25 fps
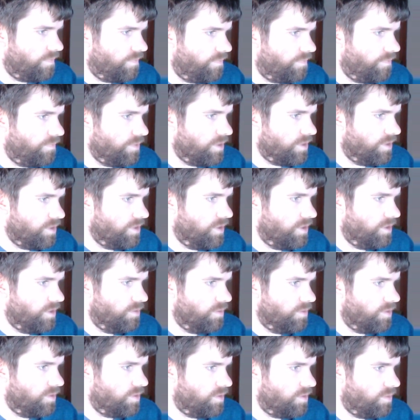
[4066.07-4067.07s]
figuring
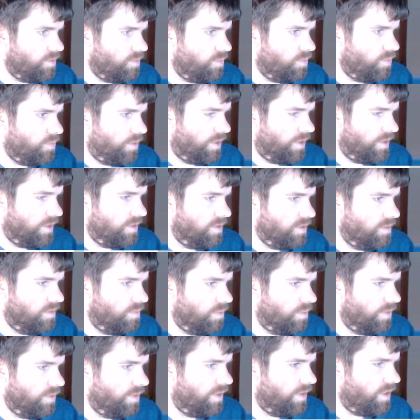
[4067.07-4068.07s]
out what I did
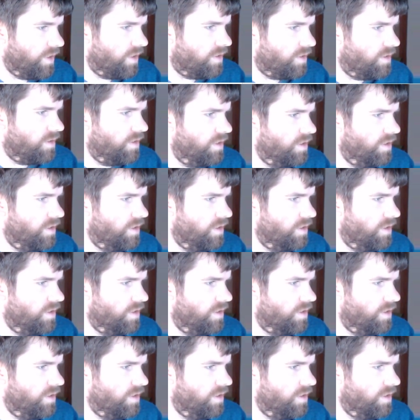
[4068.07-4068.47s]
with that.